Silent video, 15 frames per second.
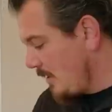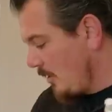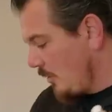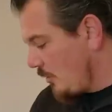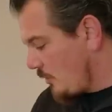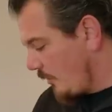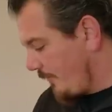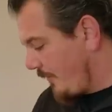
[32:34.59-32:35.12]

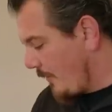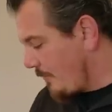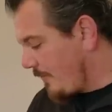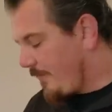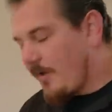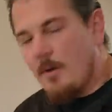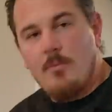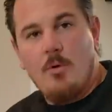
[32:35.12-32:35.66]
So foam to
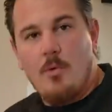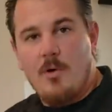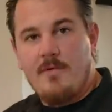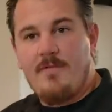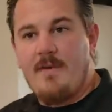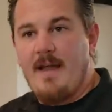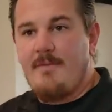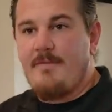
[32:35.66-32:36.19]
foam will work
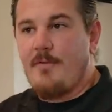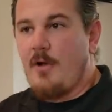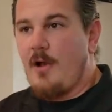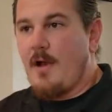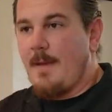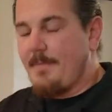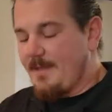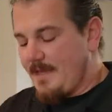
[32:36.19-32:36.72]
fine for our
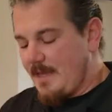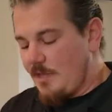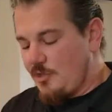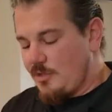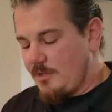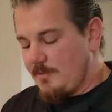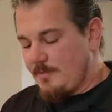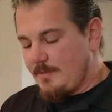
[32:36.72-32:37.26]

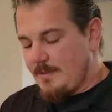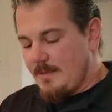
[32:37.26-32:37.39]
application.